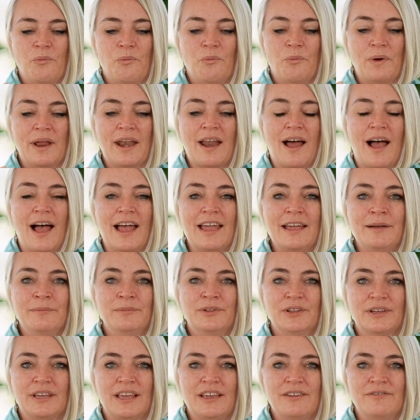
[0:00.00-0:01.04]
When I am
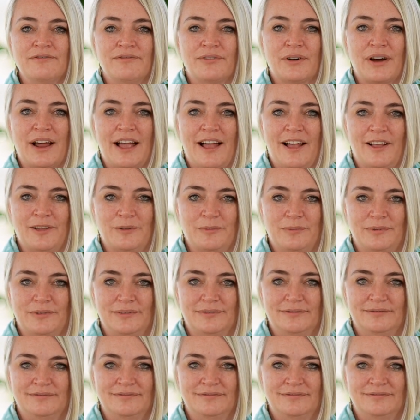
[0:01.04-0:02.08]
looking for help,
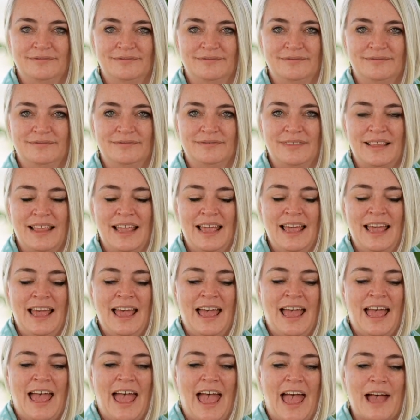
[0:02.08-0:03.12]

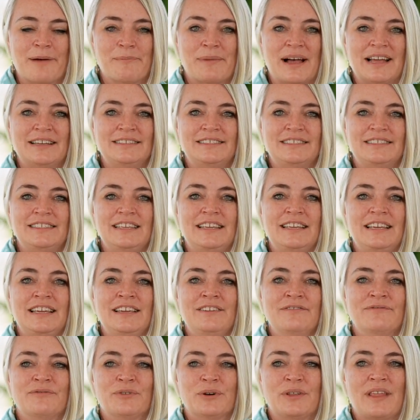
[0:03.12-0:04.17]
am I
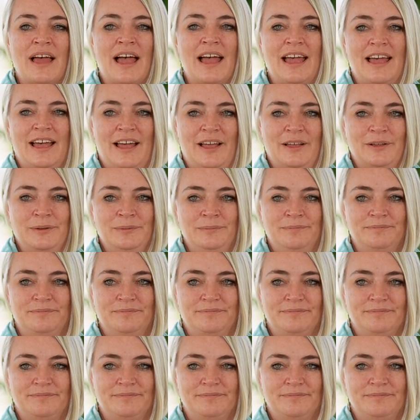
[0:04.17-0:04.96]
seeking for that help